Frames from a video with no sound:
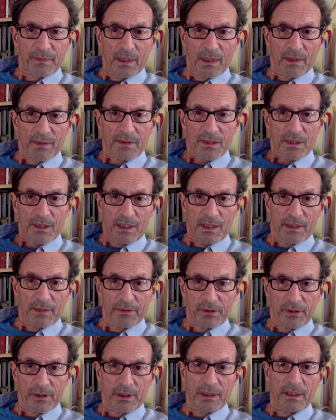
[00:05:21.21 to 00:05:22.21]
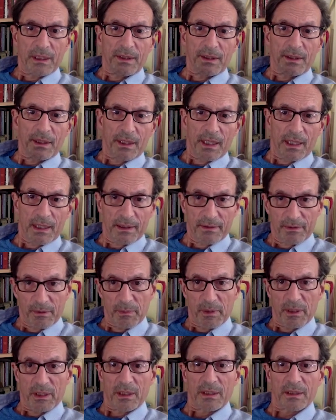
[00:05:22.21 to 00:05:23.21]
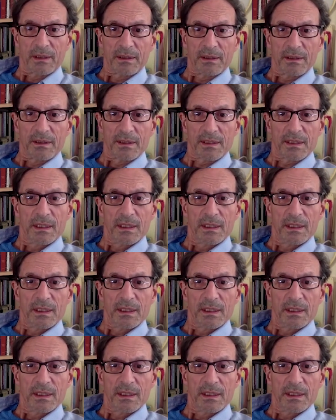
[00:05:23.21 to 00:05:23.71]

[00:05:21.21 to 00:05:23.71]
of slavery and Native Americans.